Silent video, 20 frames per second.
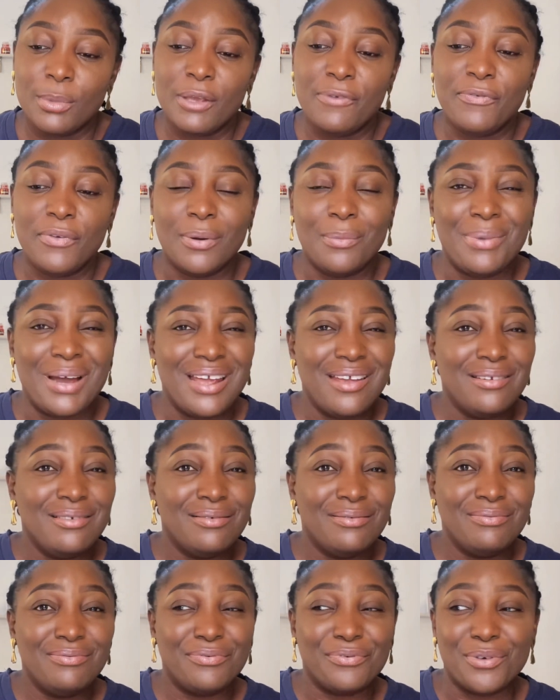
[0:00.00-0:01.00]
If you're buying
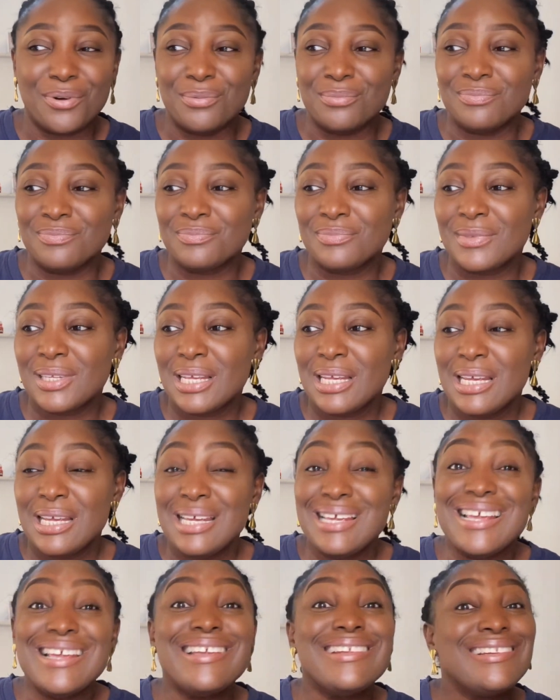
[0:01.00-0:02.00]
from
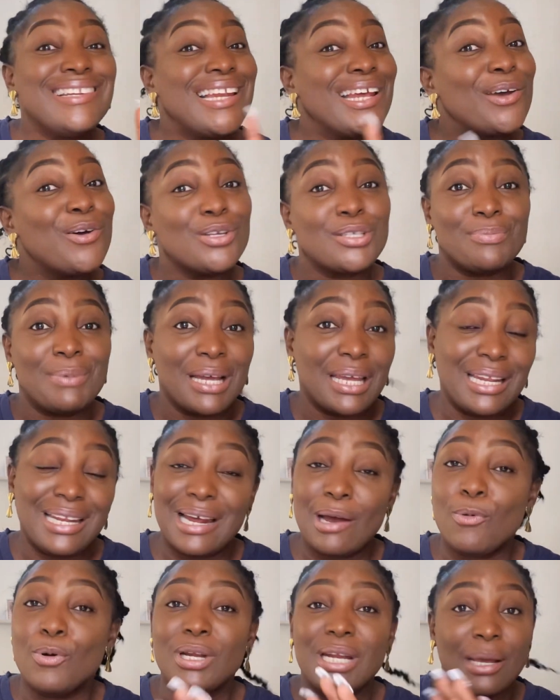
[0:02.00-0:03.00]
Lagos market,
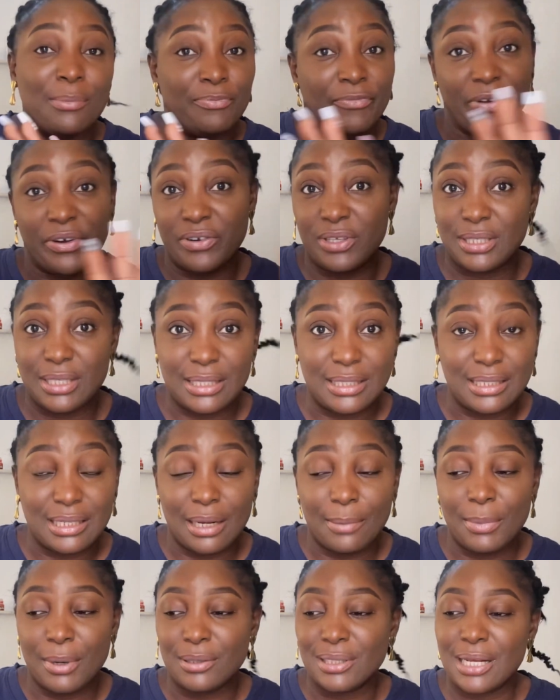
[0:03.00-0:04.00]
that one I'm very certain
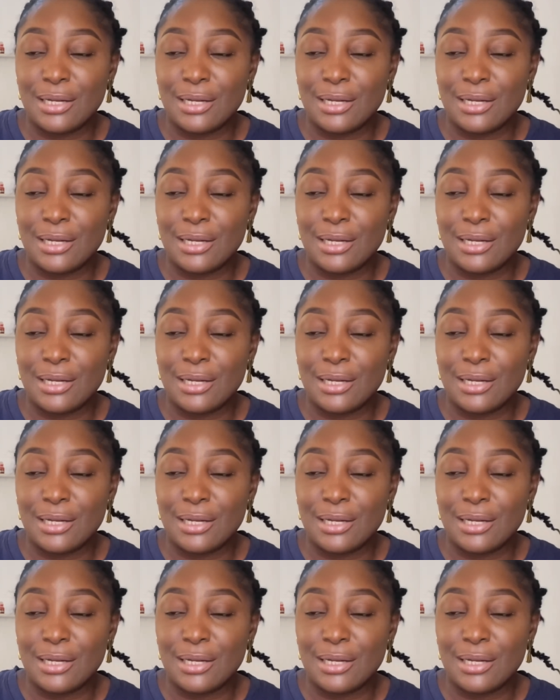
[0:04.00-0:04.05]
about.